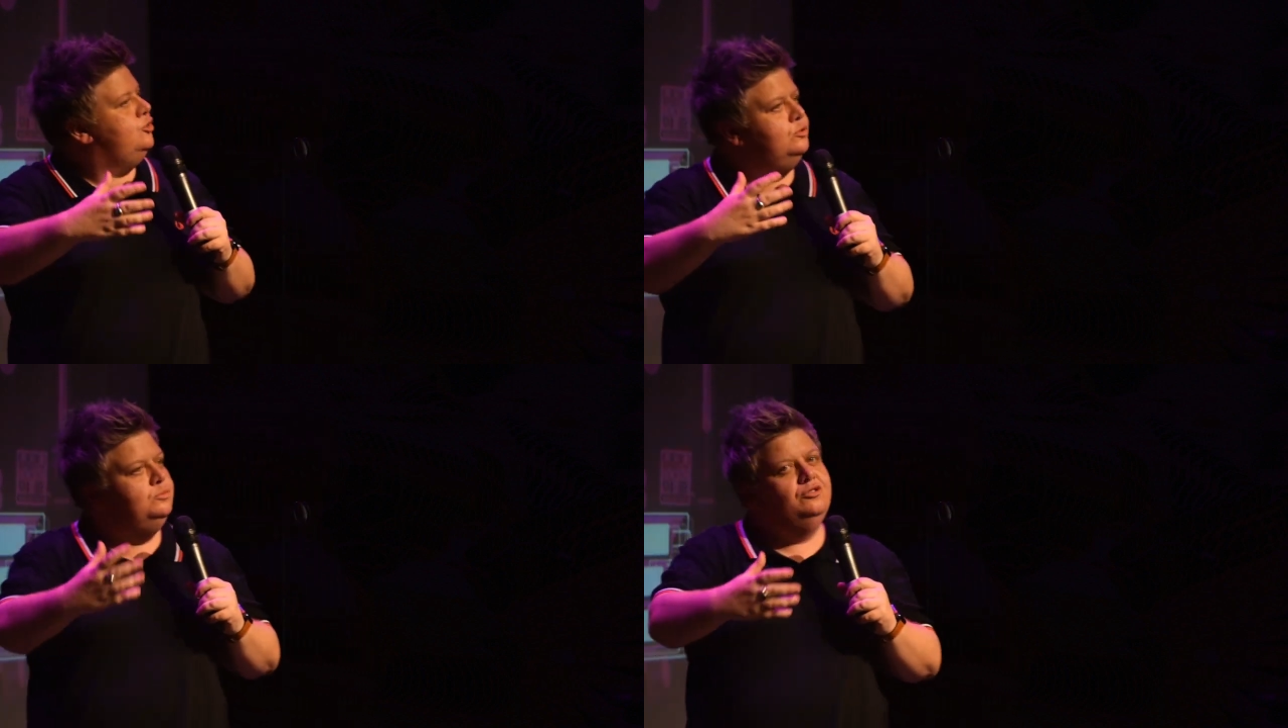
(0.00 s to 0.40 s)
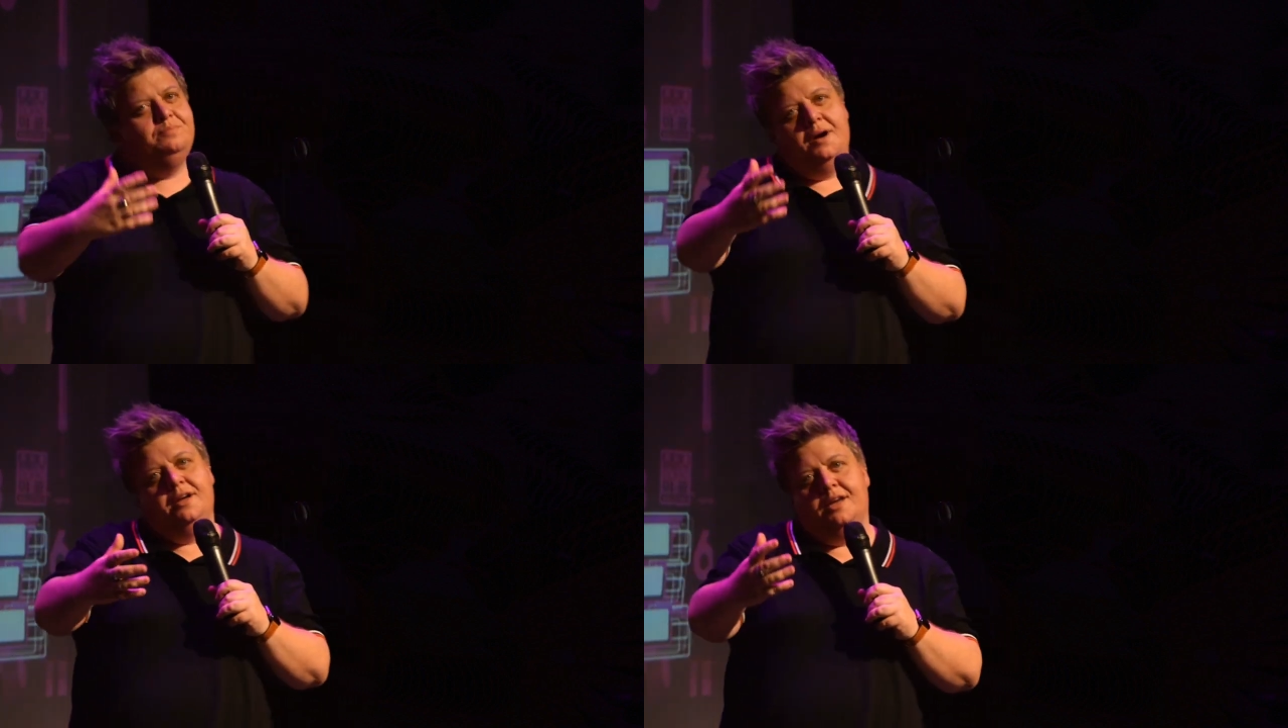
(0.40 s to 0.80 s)
and you
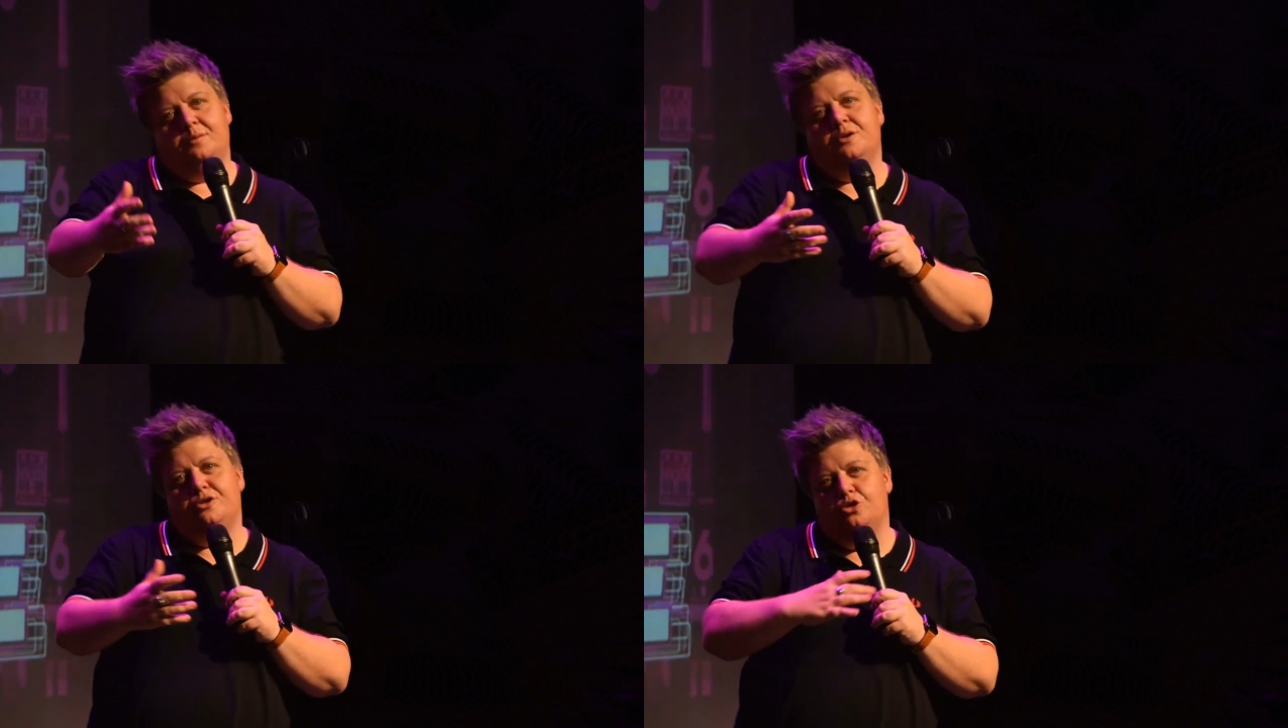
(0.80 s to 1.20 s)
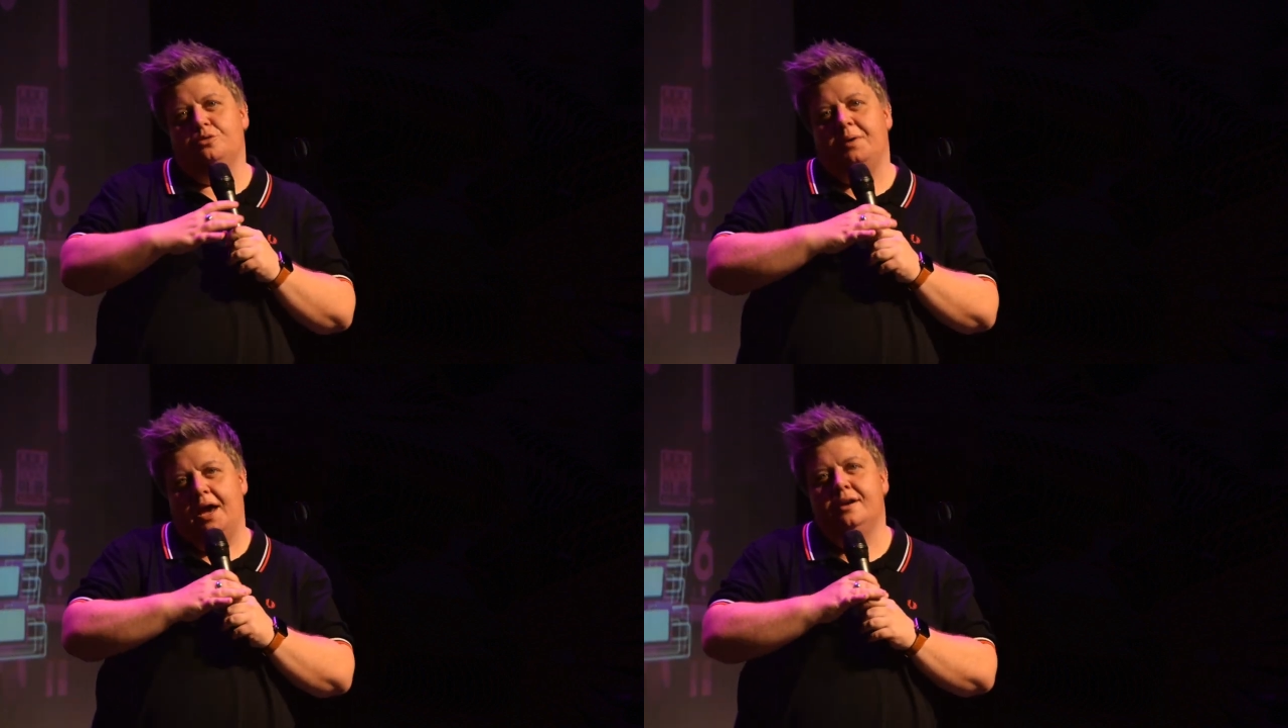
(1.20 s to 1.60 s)
move back in with your
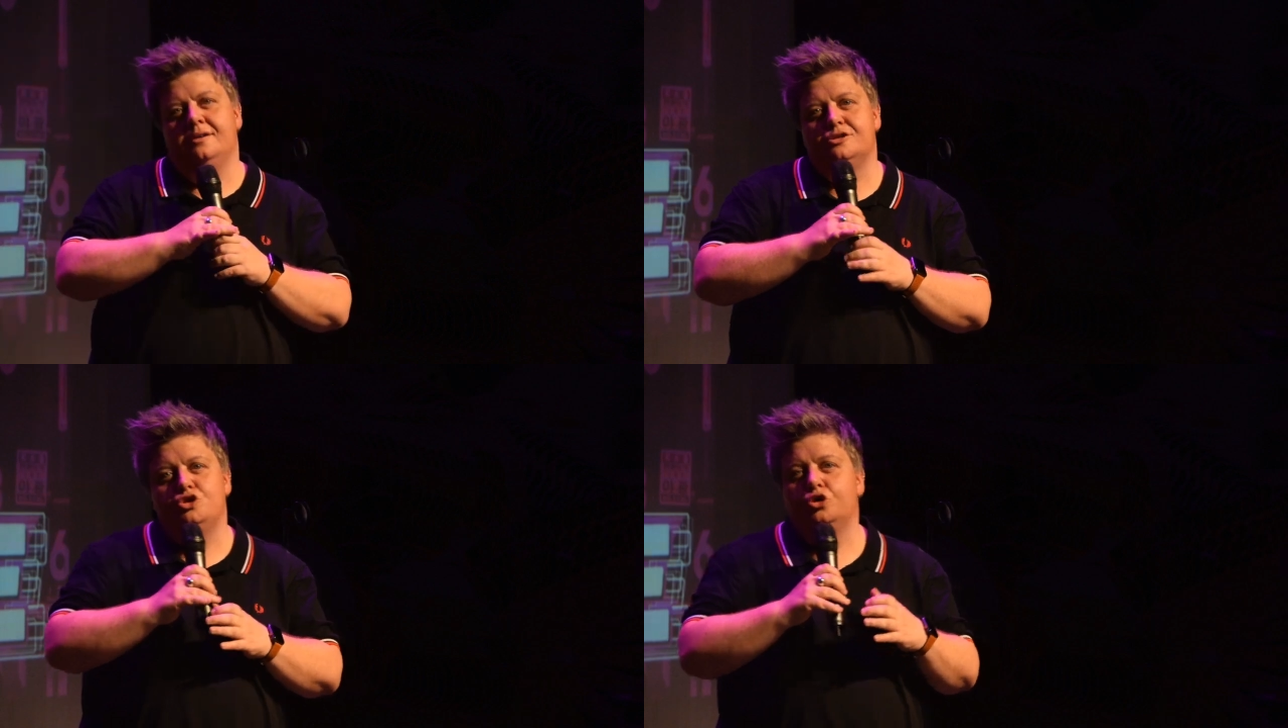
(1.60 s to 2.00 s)
parents.